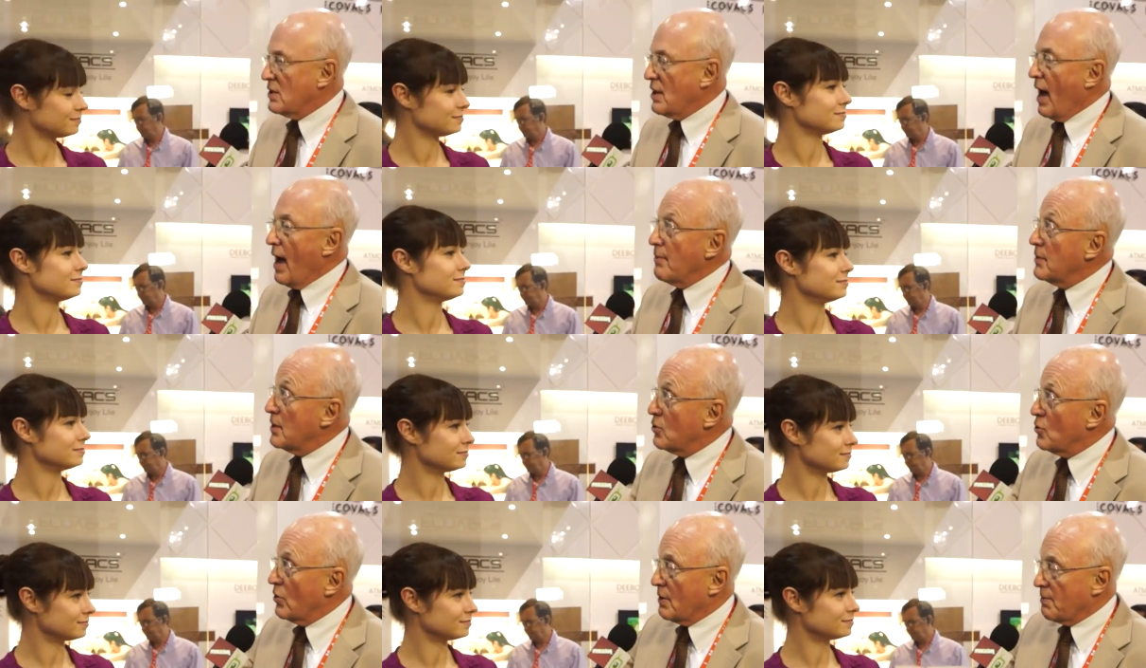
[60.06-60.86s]
Speaker 1: time
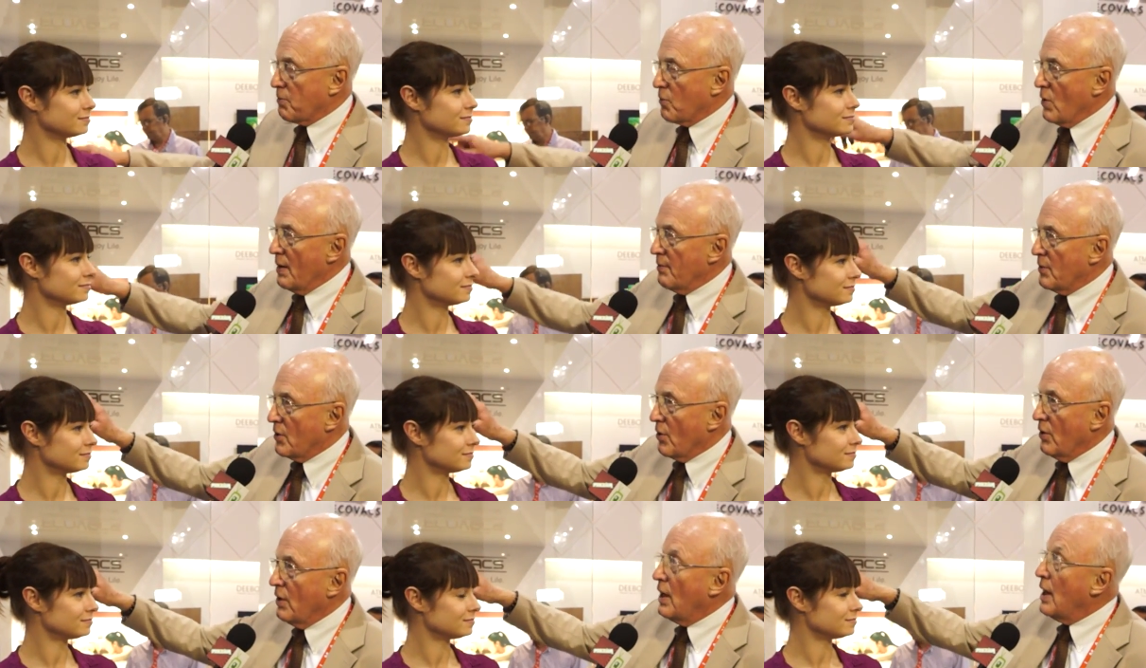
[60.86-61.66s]
to do the
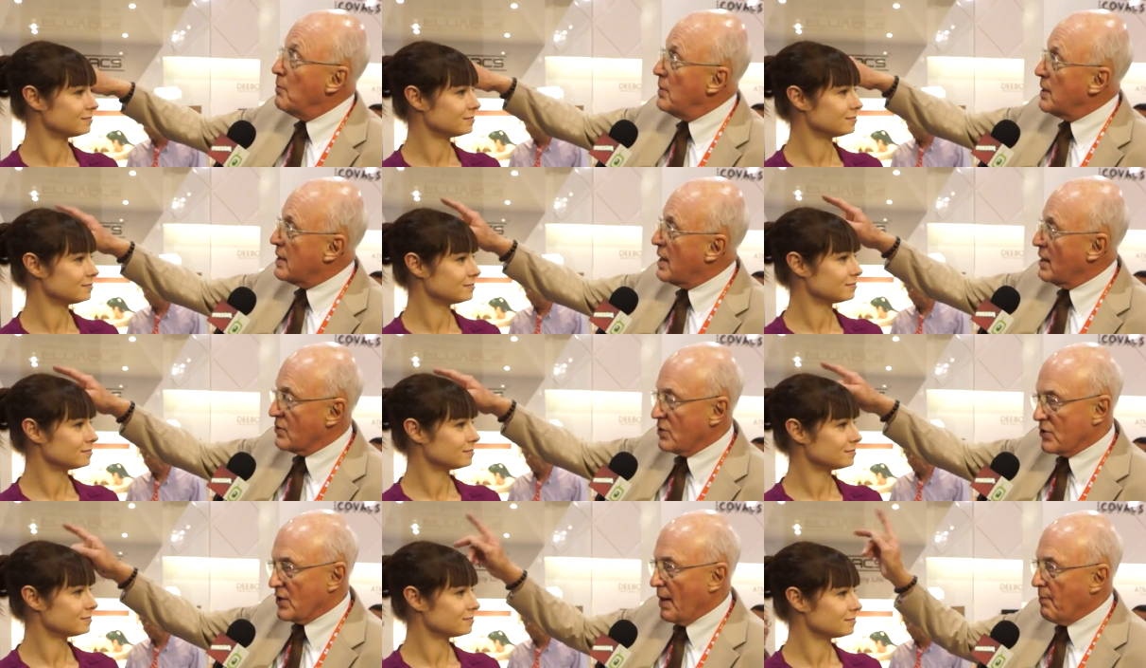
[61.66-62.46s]
perimeter
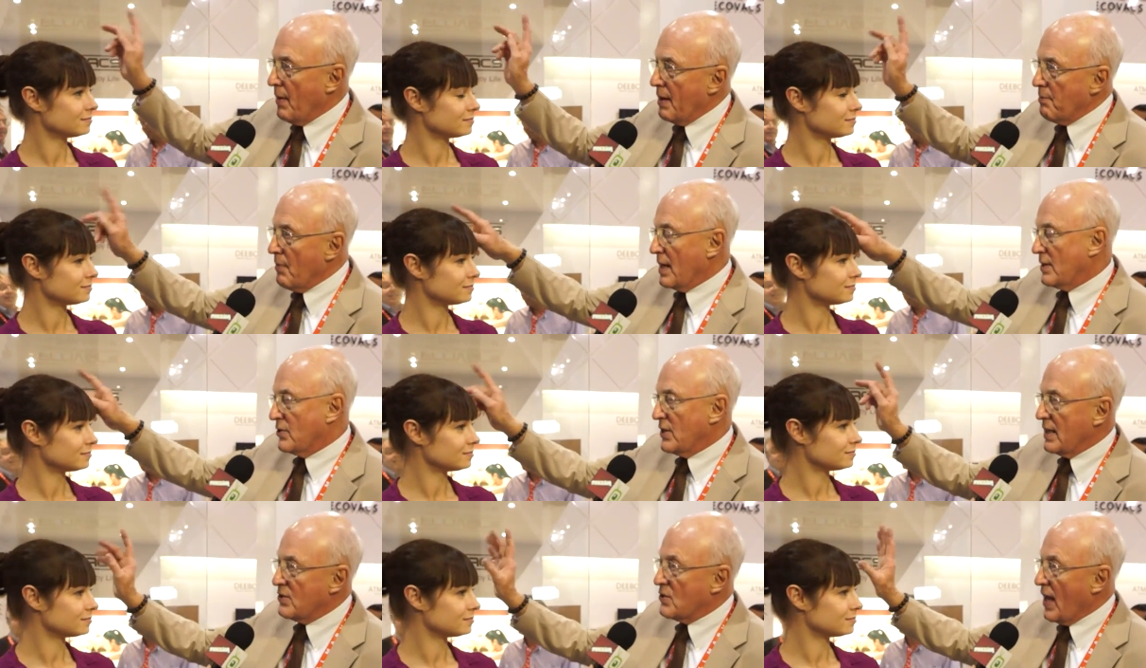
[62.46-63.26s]
because as I make my
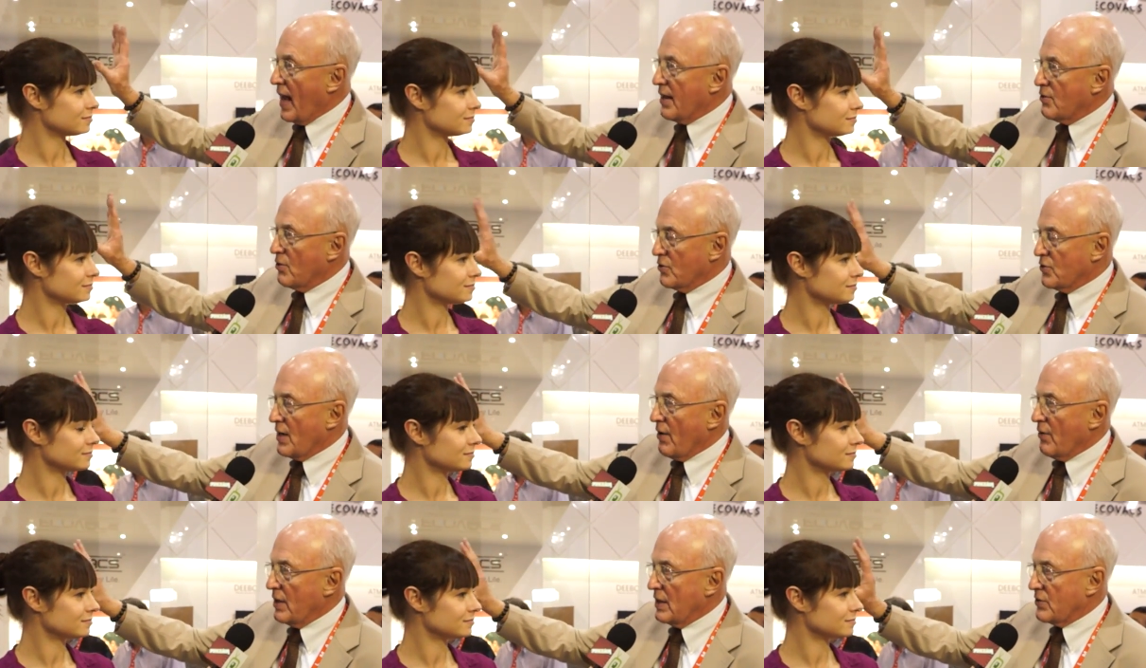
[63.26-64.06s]
zigzag, there's
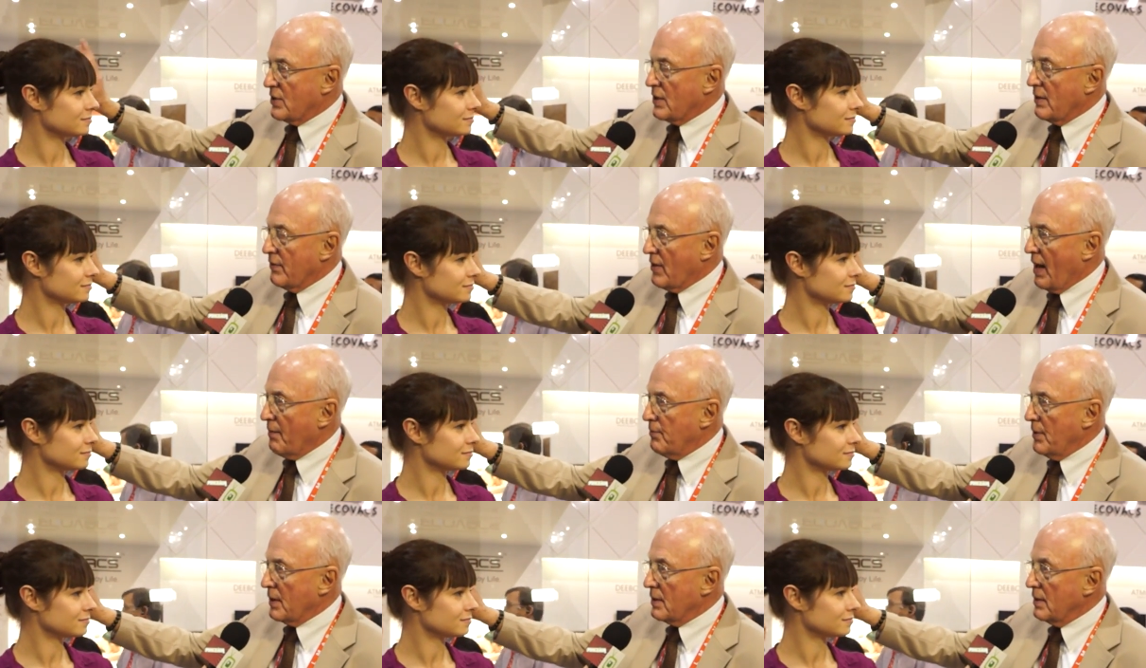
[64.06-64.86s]
areas that have
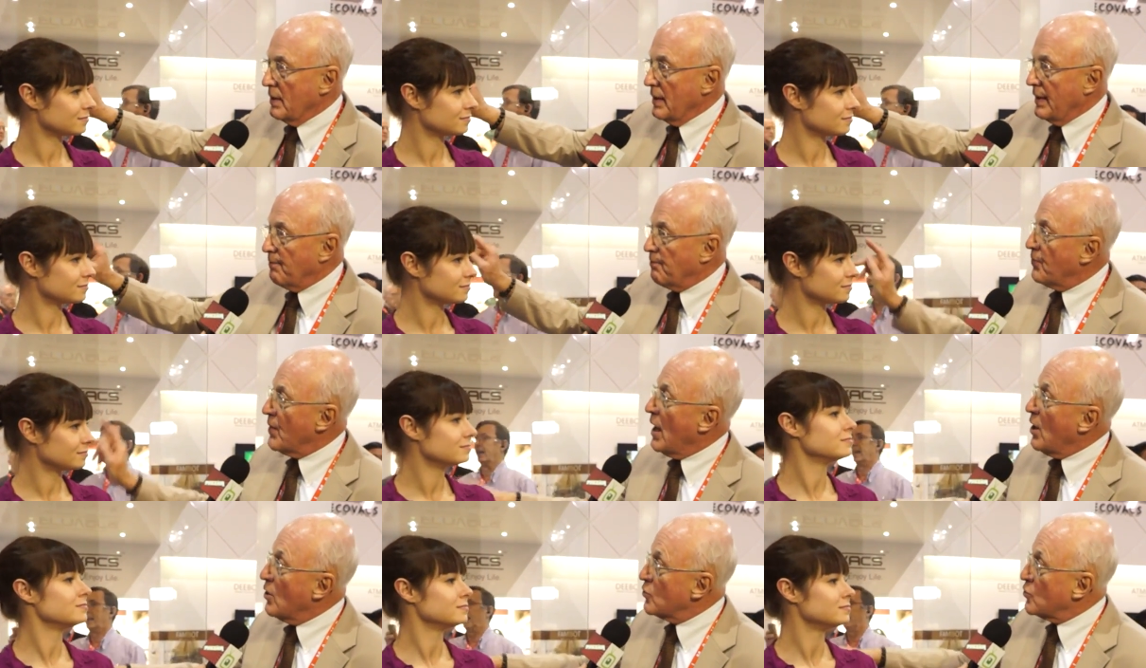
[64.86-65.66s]
not been cleaned.
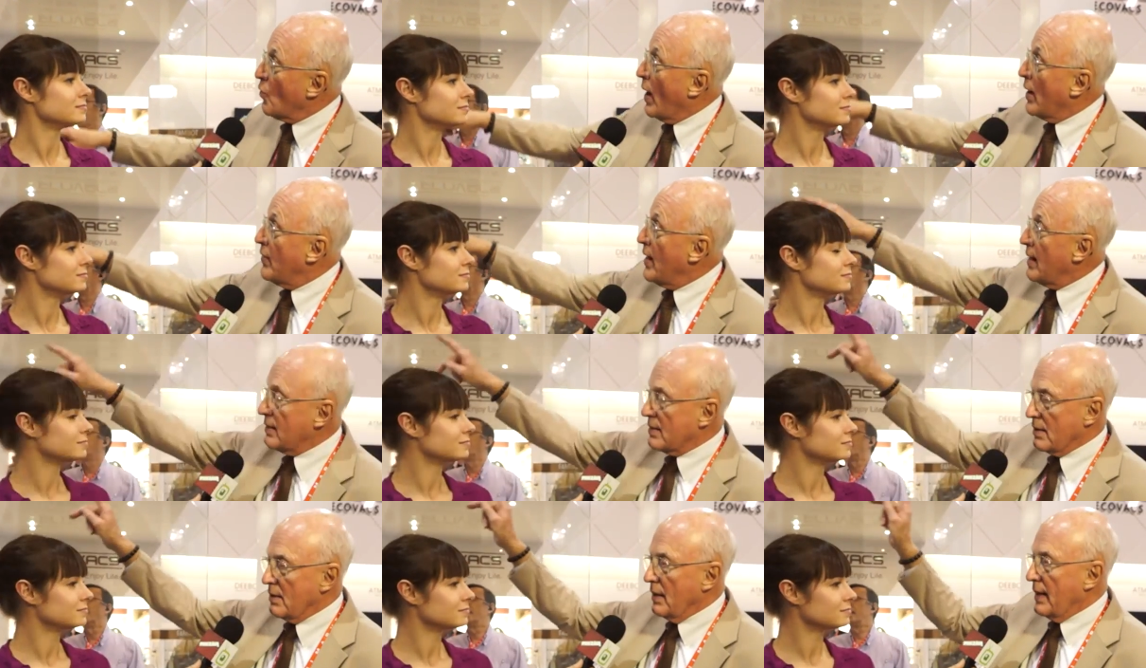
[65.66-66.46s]
So I
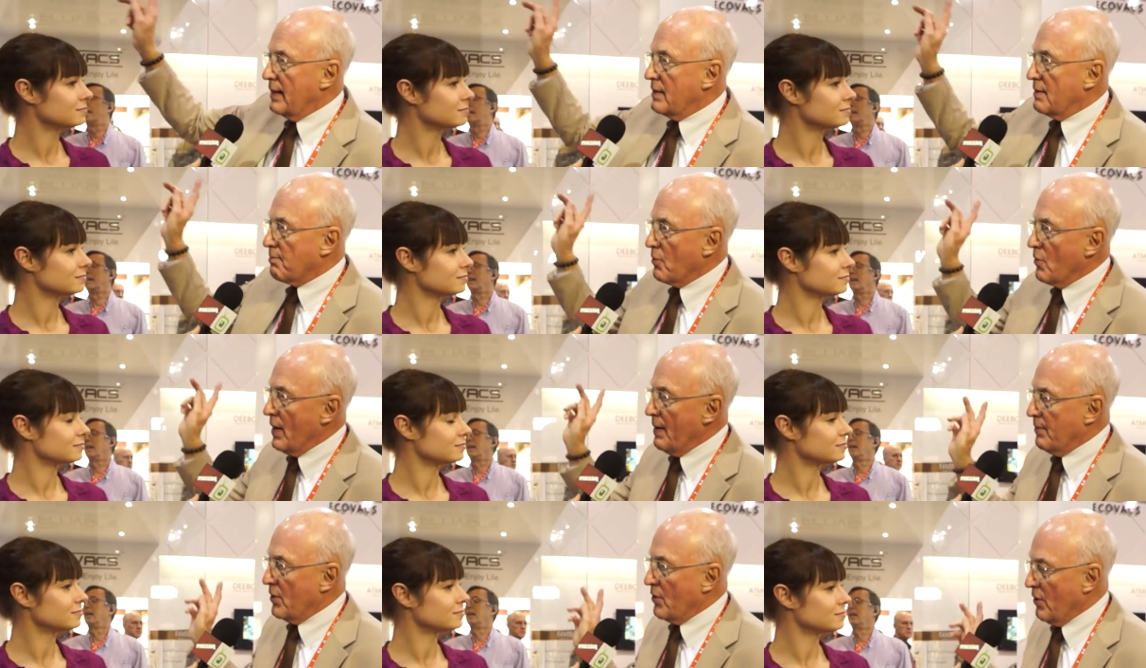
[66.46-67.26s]
then clean the
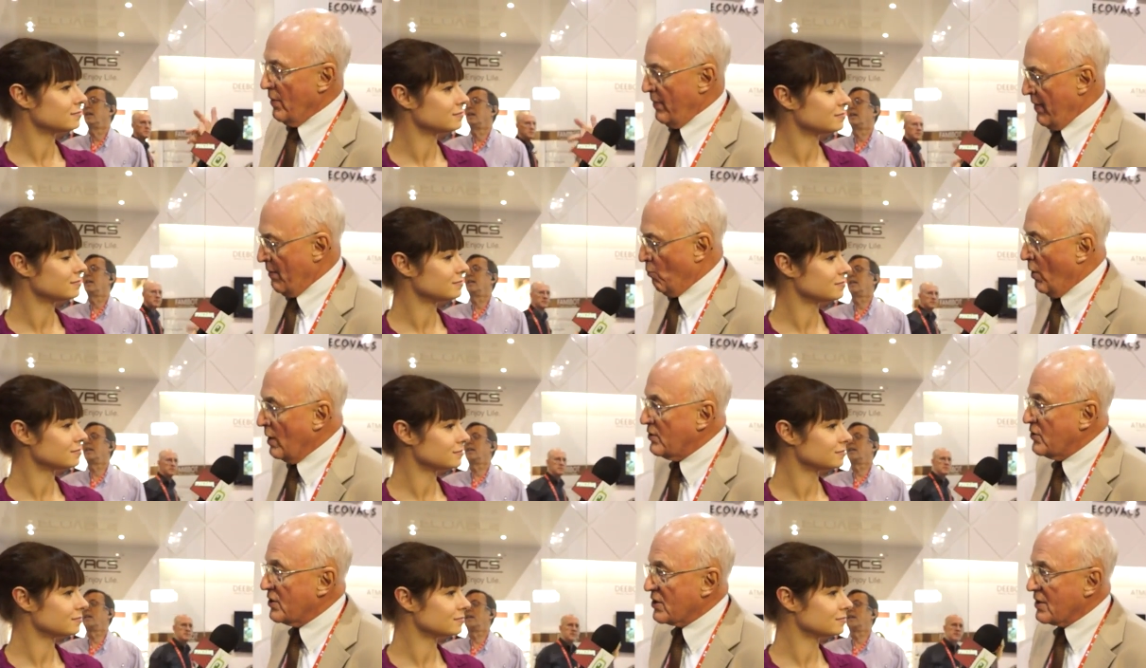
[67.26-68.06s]
perimeter, then
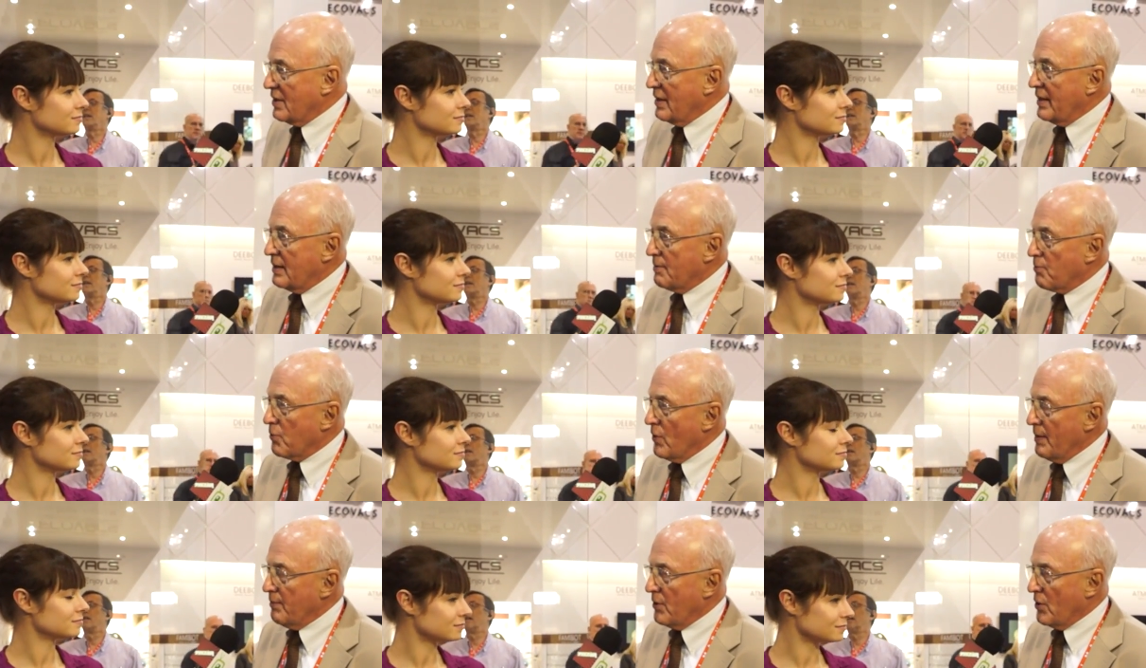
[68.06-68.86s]
once it's cleaned the
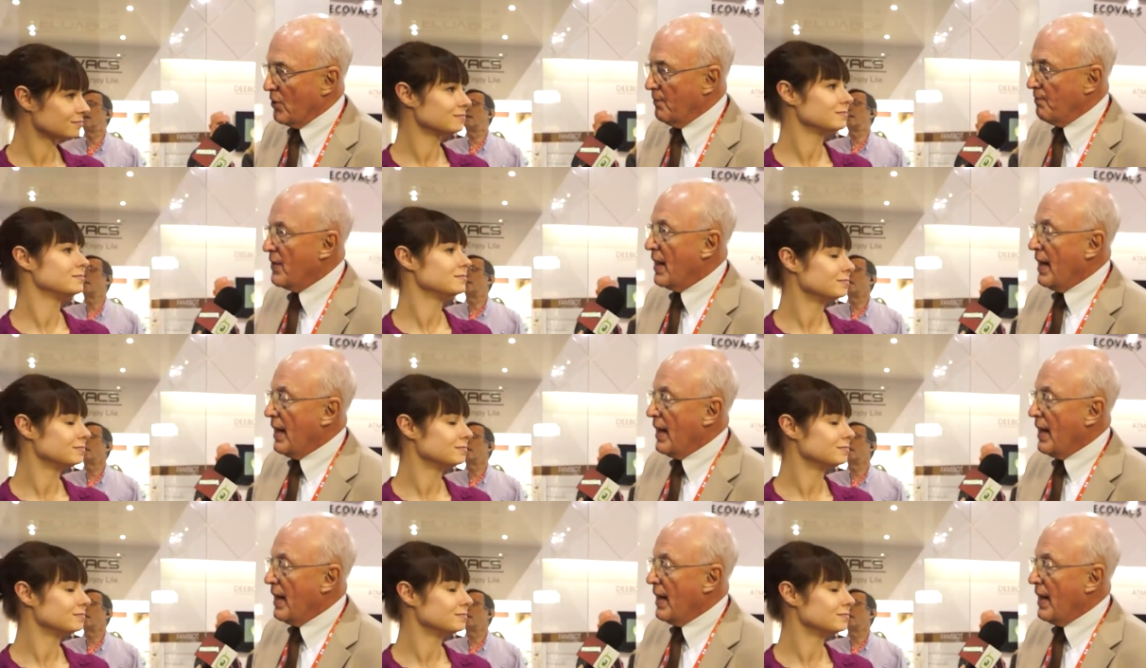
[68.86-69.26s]
perimeter